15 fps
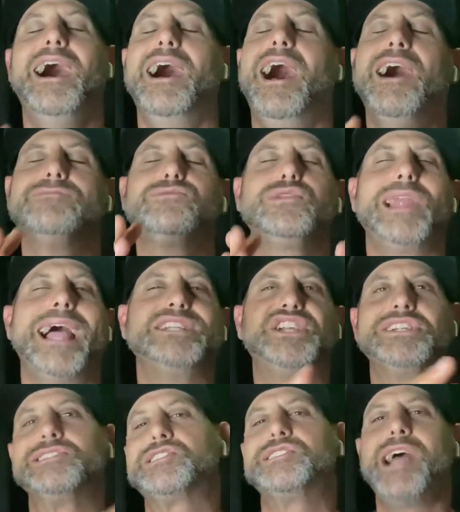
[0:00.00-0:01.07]
a
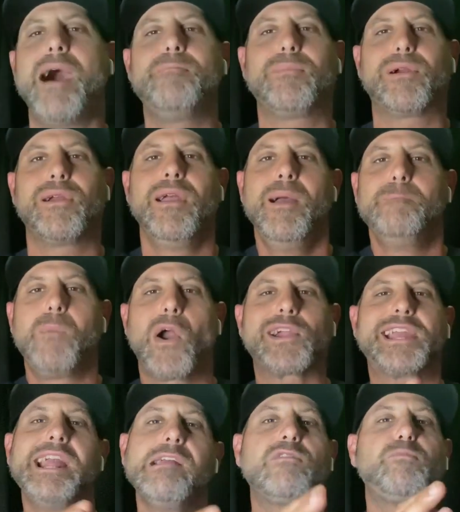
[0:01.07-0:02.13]
legend's number.
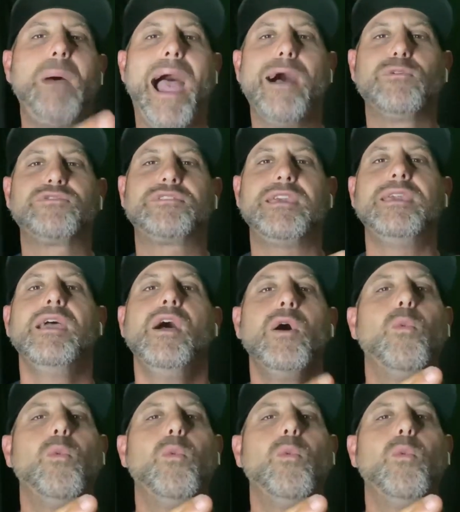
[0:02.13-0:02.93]
Maurkice Pouncey,